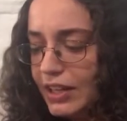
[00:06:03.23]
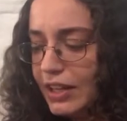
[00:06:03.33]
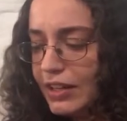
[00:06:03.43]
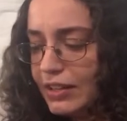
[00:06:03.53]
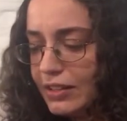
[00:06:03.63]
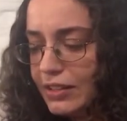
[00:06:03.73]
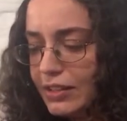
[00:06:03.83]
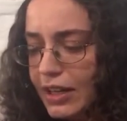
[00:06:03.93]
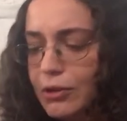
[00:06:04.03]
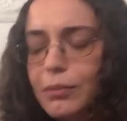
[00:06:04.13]
I
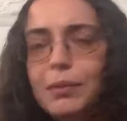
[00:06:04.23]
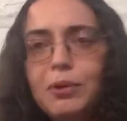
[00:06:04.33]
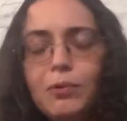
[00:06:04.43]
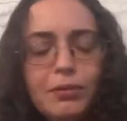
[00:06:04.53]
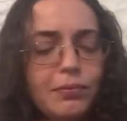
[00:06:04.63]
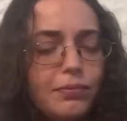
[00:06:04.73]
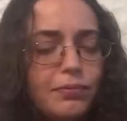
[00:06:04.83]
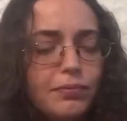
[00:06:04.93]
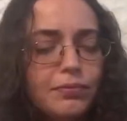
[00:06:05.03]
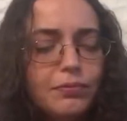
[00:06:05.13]
don't remember what
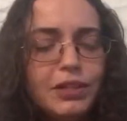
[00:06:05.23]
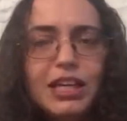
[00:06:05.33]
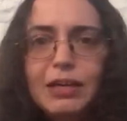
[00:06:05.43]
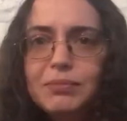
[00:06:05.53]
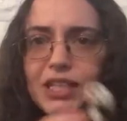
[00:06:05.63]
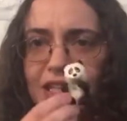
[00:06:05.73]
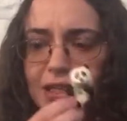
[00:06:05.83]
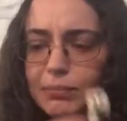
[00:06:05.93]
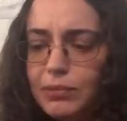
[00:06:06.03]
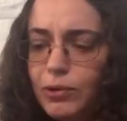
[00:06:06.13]
we named
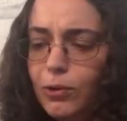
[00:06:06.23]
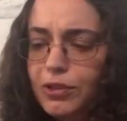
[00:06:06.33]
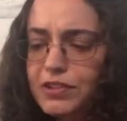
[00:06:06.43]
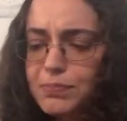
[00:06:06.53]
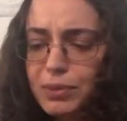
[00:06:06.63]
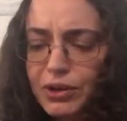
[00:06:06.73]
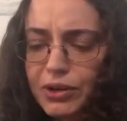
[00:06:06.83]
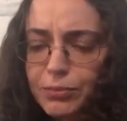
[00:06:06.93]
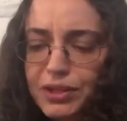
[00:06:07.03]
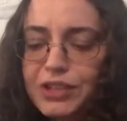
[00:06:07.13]
him, or this
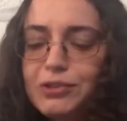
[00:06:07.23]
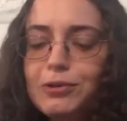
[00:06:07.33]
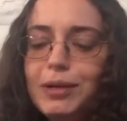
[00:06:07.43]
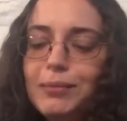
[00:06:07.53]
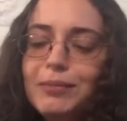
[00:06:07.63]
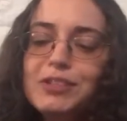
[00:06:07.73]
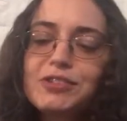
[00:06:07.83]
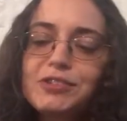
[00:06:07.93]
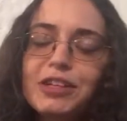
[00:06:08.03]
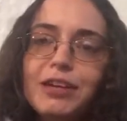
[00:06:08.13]
bird, but I do remember my
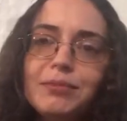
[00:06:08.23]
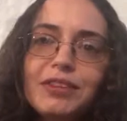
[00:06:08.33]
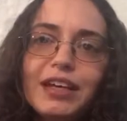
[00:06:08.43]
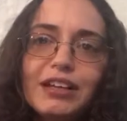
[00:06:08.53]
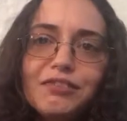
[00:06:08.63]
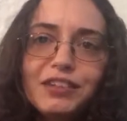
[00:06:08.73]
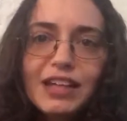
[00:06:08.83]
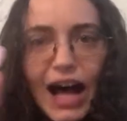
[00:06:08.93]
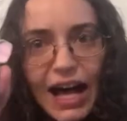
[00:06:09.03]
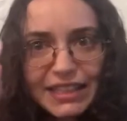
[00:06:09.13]
sister named the elephant
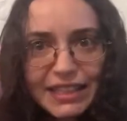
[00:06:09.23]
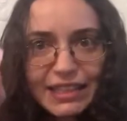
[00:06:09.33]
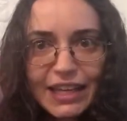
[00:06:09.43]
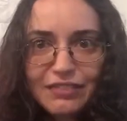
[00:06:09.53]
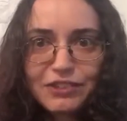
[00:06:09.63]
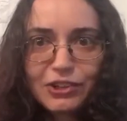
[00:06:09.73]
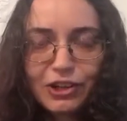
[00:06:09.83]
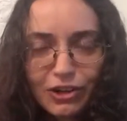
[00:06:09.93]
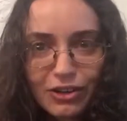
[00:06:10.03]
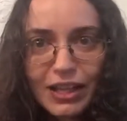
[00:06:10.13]
Hadi, after
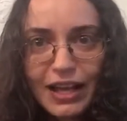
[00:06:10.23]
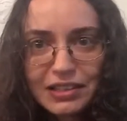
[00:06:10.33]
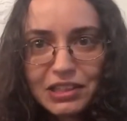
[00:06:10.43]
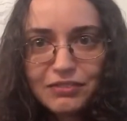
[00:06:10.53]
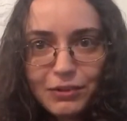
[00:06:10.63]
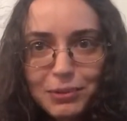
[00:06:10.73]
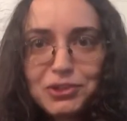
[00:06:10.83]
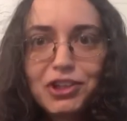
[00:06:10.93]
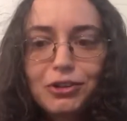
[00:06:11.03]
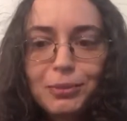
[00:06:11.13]
Colonel Hadi from the
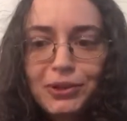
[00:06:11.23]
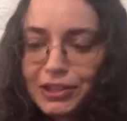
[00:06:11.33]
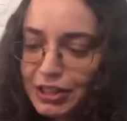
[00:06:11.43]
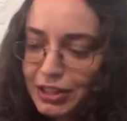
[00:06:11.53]
Jungle Book.